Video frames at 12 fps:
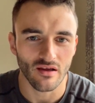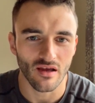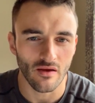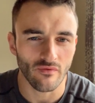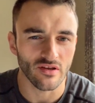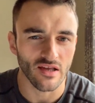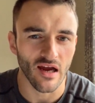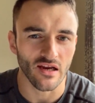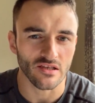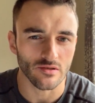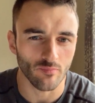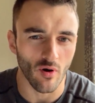if your
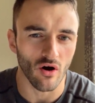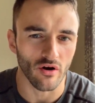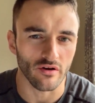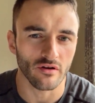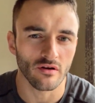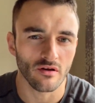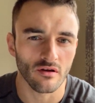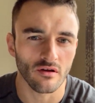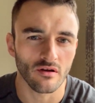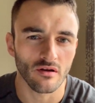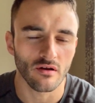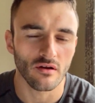diet's spot on,
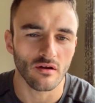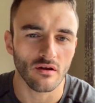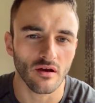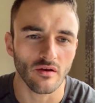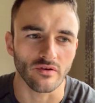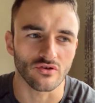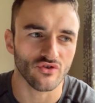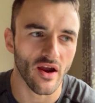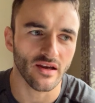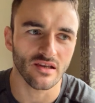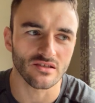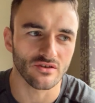if your
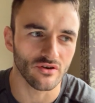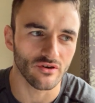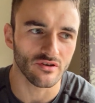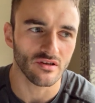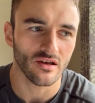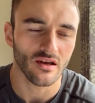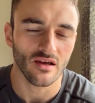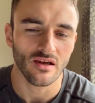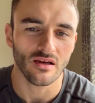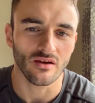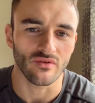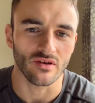training's good,
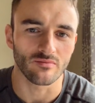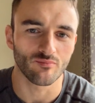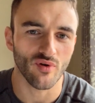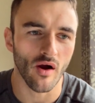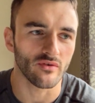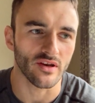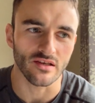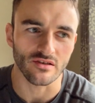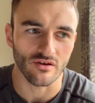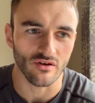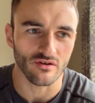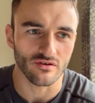if your protein's
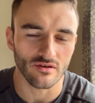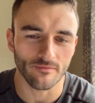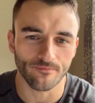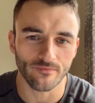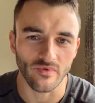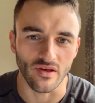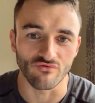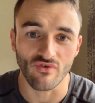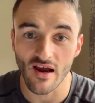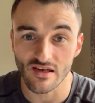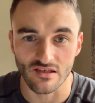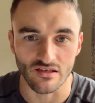good, your
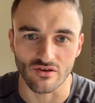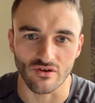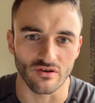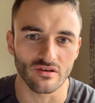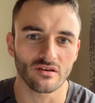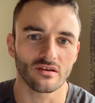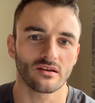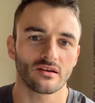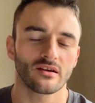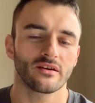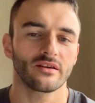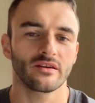rest is good,
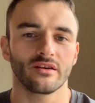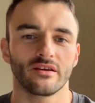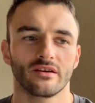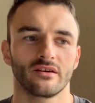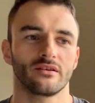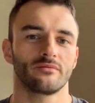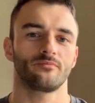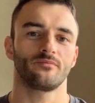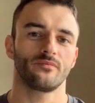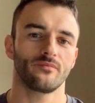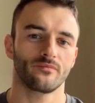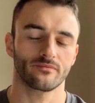your
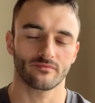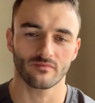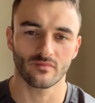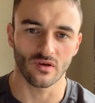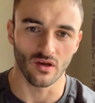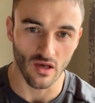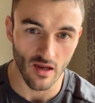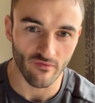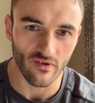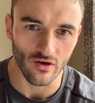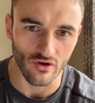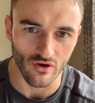
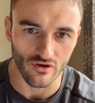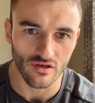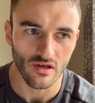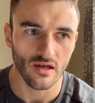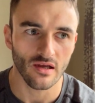lifting good.